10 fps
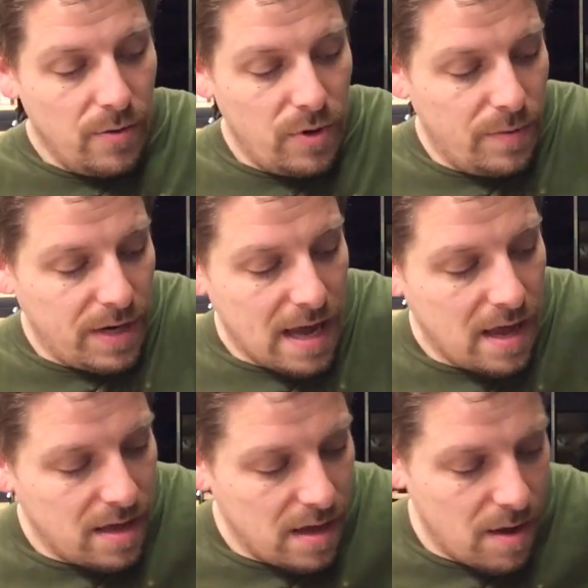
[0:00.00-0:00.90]
It would have been
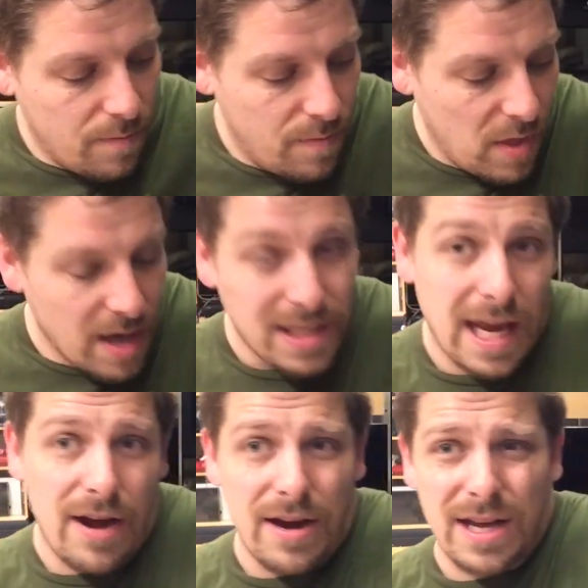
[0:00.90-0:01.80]
a lot to
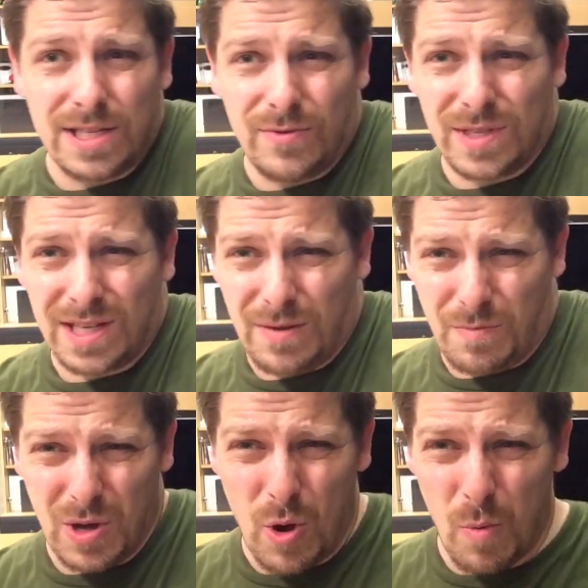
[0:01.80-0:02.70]
carry because it was in that
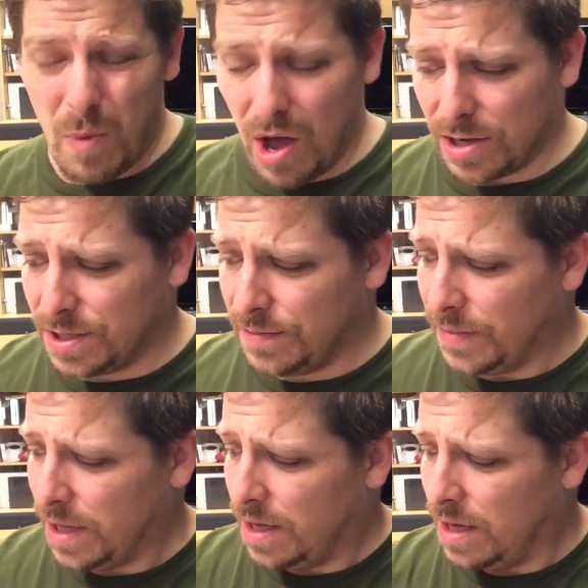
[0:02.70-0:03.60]
big old box.
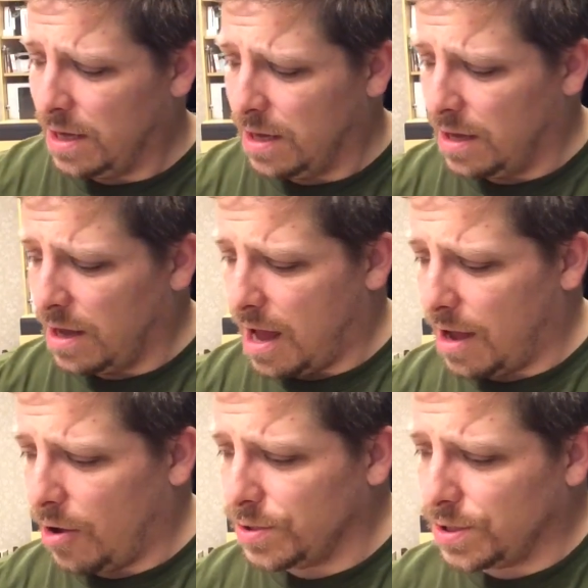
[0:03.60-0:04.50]
I
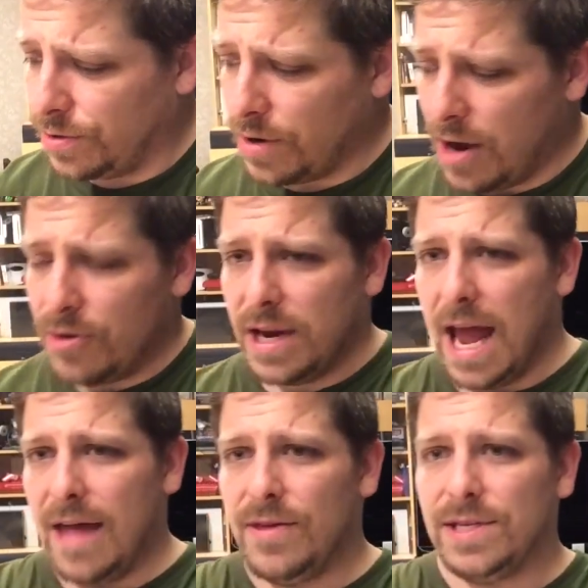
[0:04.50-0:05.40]
already
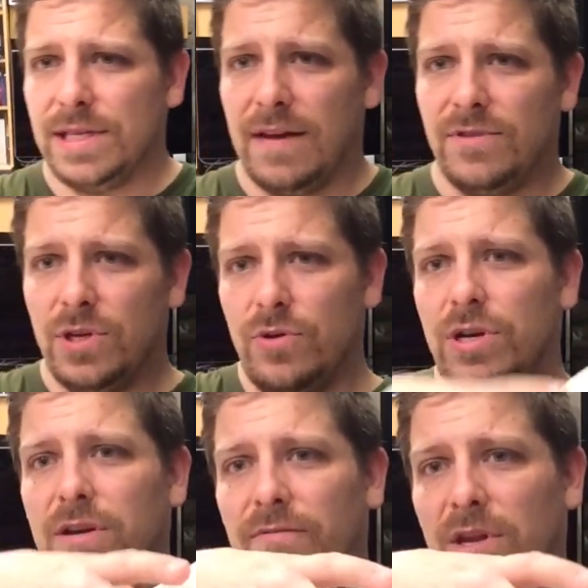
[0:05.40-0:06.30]
had this and I've shown it
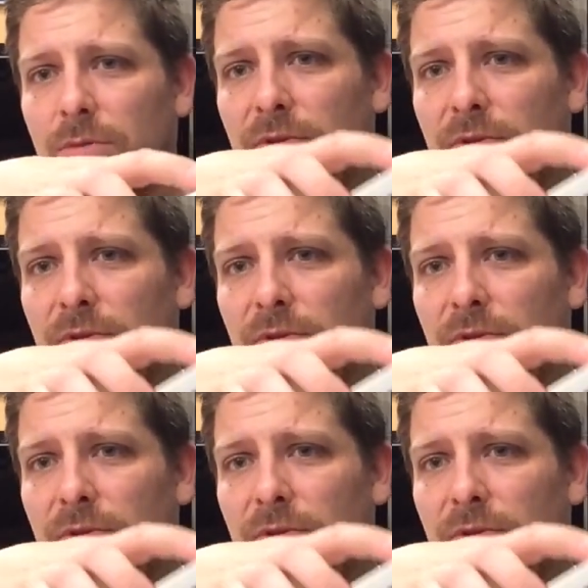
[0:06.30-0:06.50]
in a video